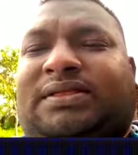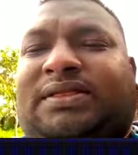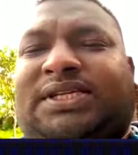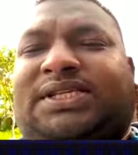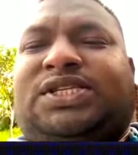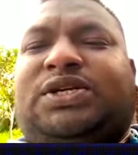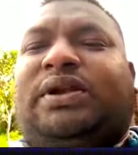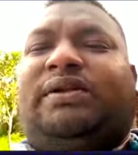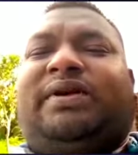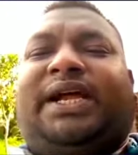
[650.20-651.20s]
This is
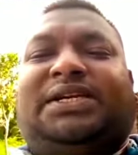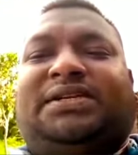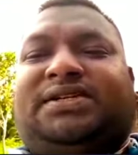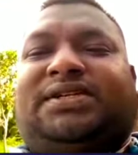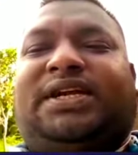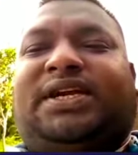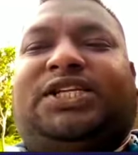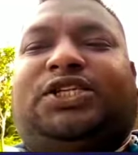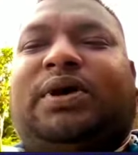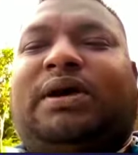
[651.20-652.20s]
really very interesting and
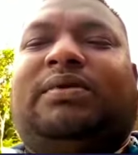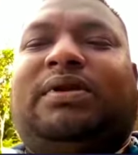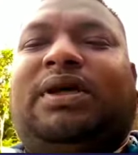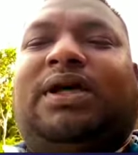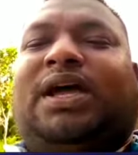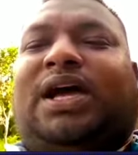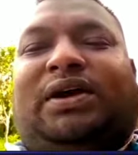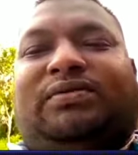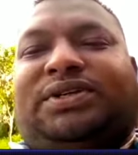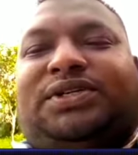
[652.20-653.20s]
enjoyable. I
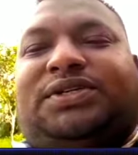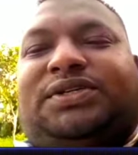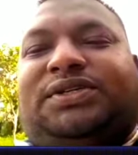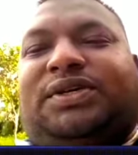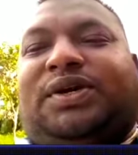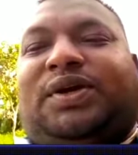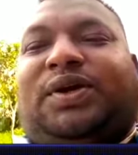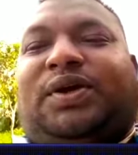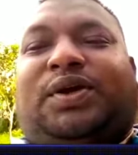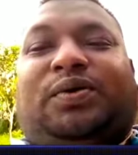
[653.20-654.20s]
wish
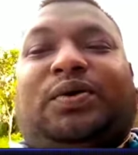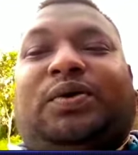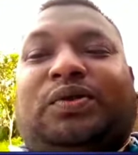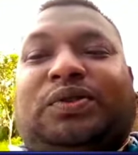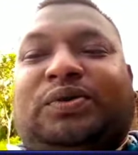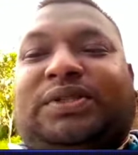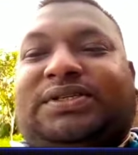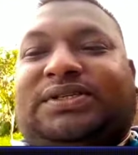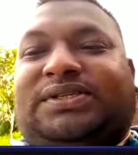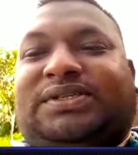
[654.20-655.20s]
you to go through
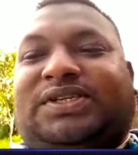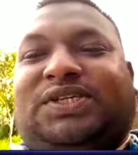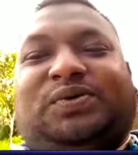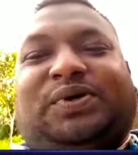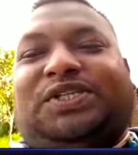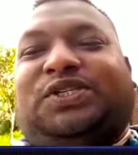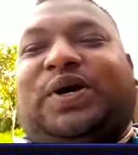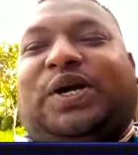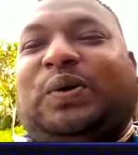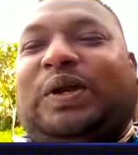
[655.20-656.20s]
this to enjoy
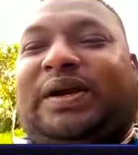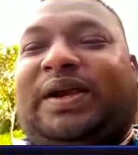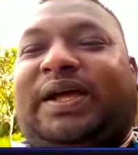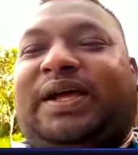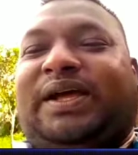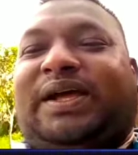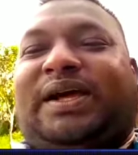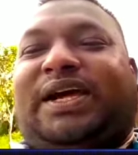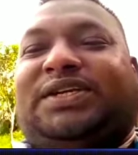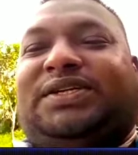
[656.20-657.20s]
your learning
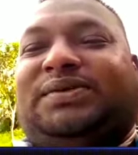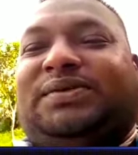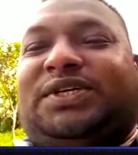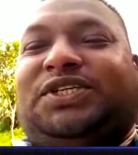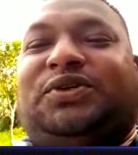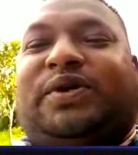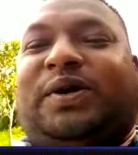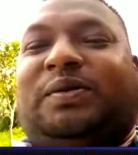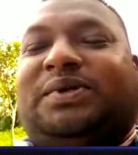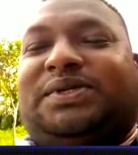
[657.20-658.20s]
and to enjoy
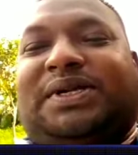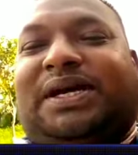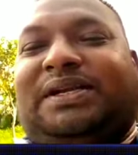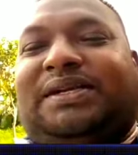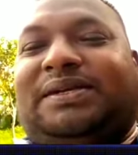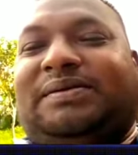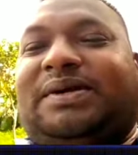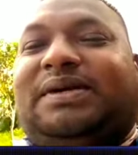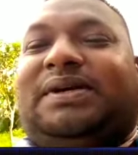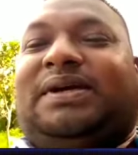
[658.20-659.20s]
your personality.
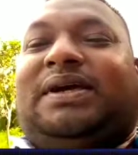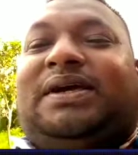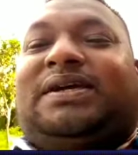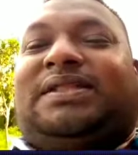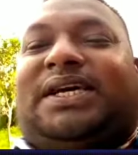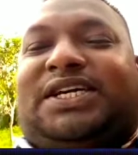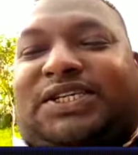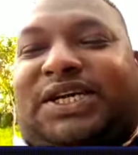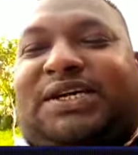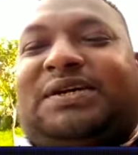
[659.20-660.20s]
That's
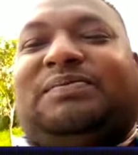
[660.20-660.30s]
it.